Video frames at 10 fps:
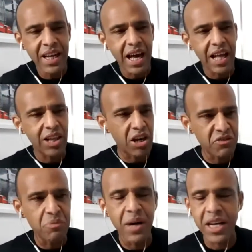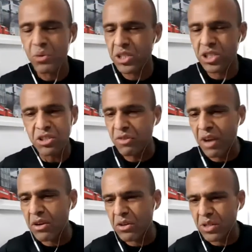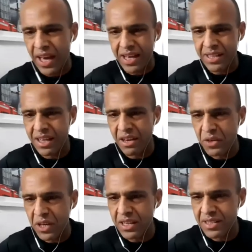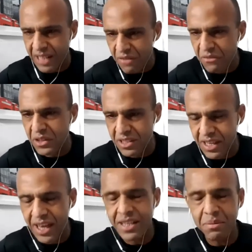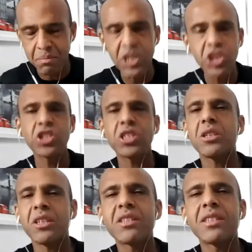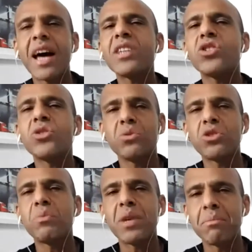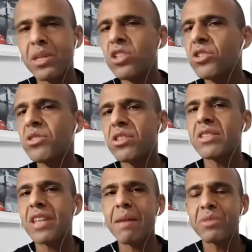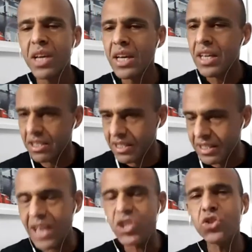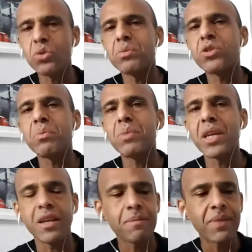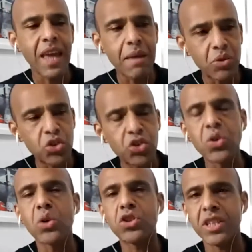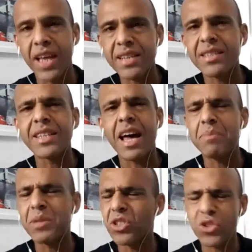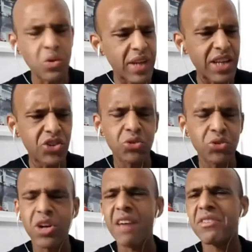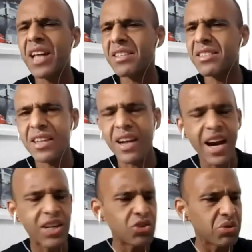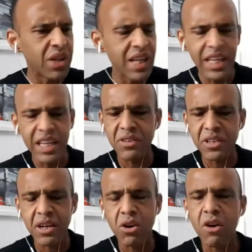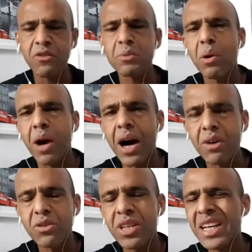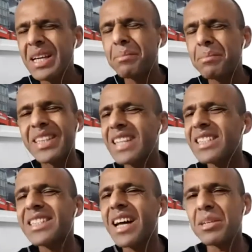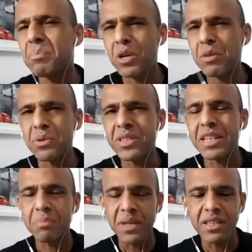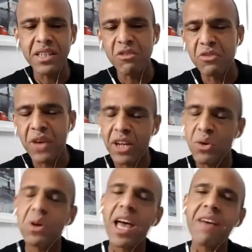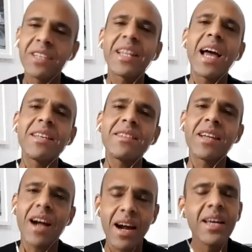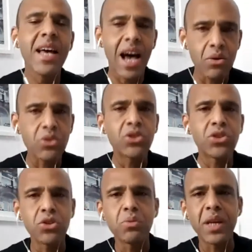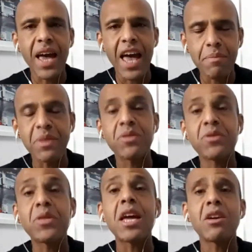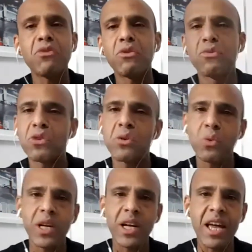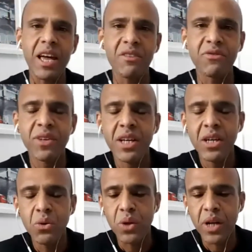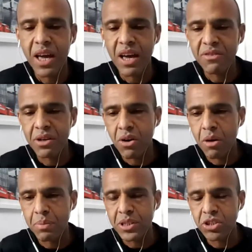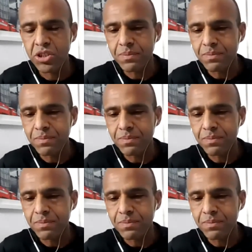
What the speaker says: a lot of money, which is very good, as I think Stephanie said. The ambition, it's nice to be ambitious sometimes. It's nice to be able to go to the next step. It's so nice to drive a nice car, to live in a comfortable house, but that's not the purpose. That means if I don't have the nice car, I will still be happy and thankful for what I have accomplished.